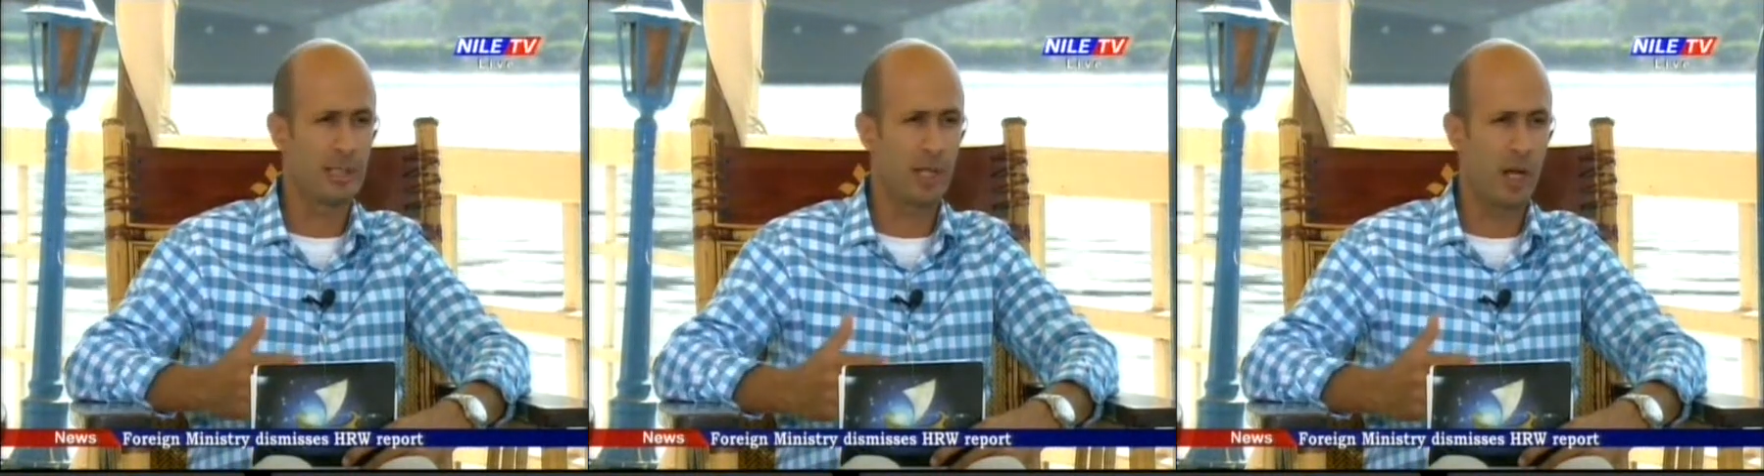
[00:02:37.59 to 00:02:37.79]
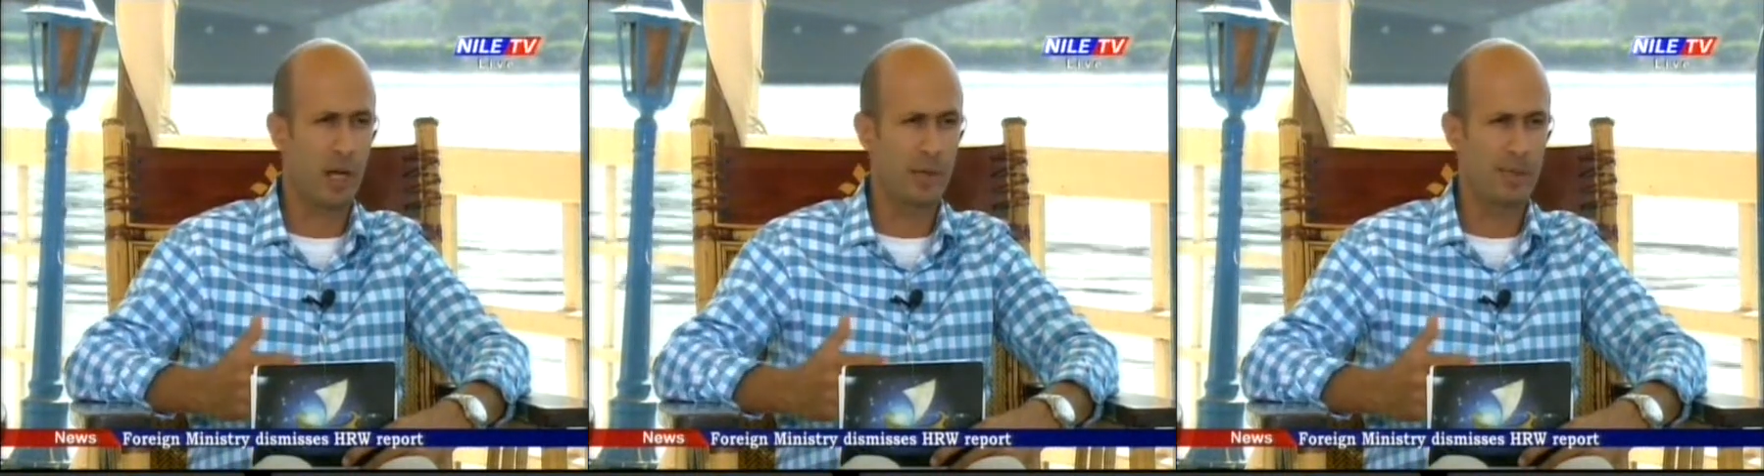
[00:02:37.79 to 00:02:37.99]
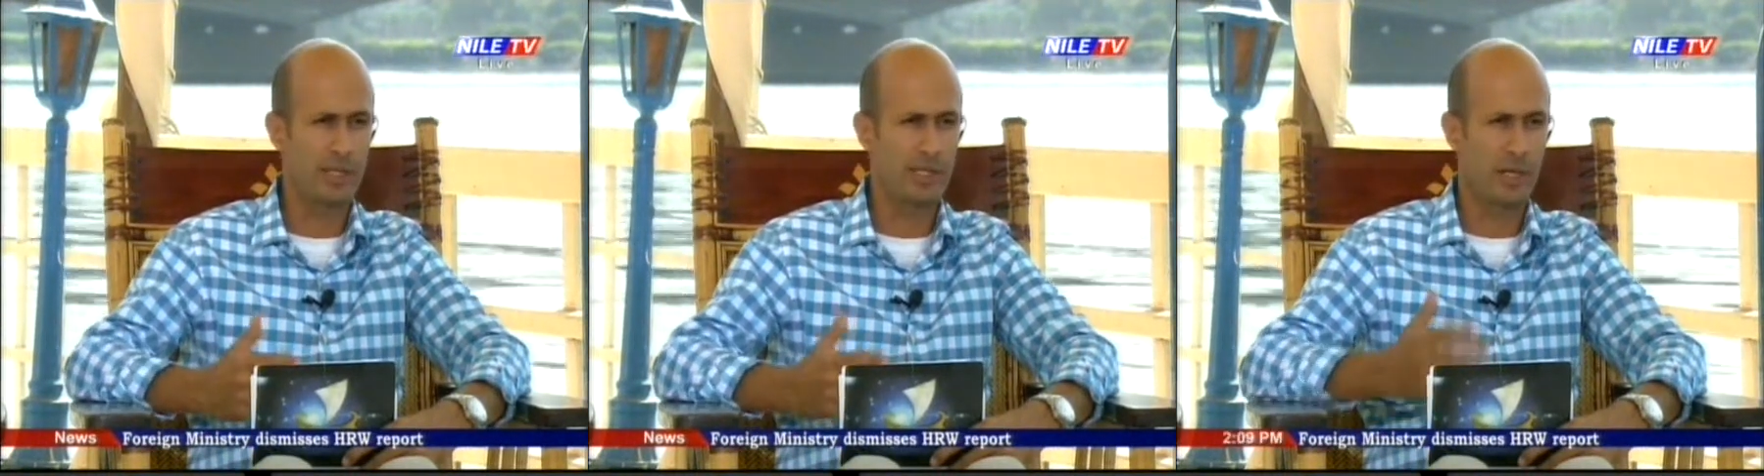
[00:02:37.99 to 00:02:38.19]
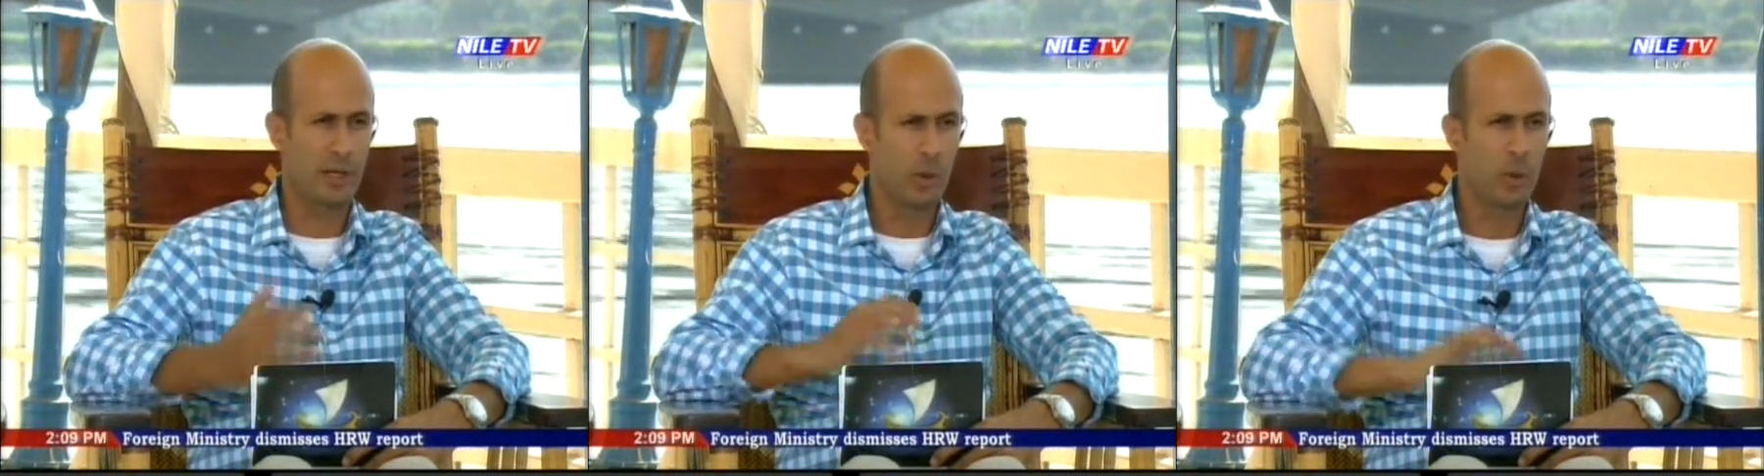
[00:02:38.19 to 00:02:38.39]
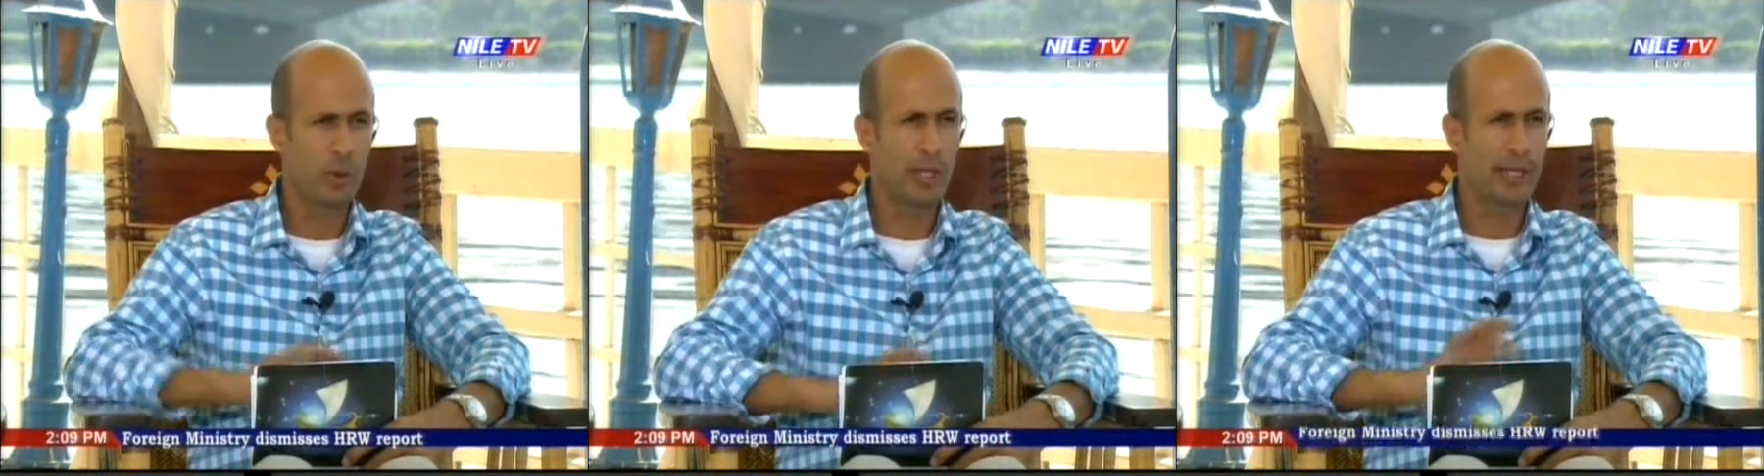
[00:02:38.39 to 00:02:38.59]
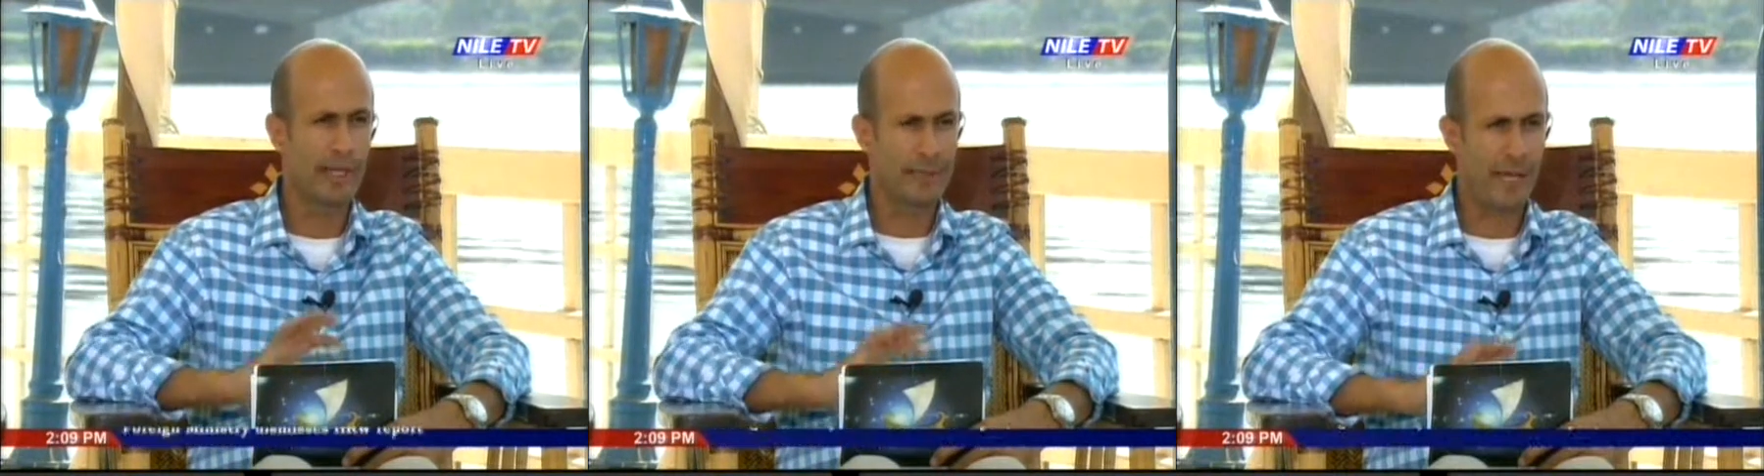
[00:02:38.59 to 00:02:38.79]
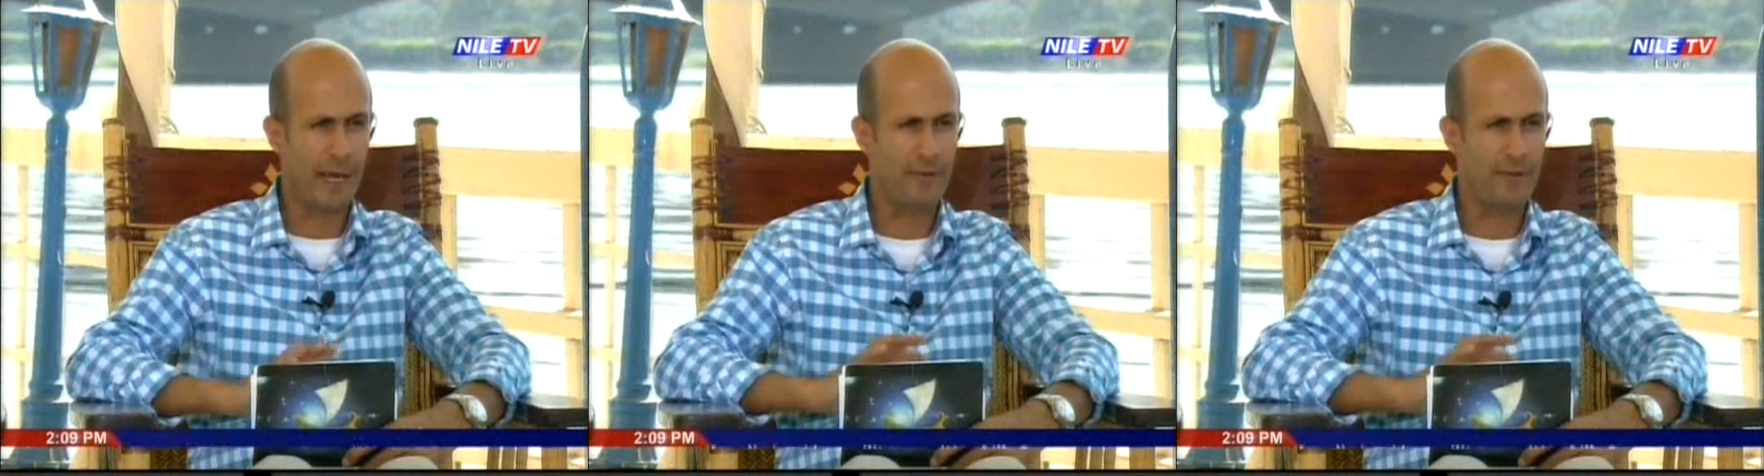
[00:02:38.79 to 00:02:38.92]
economies are looking at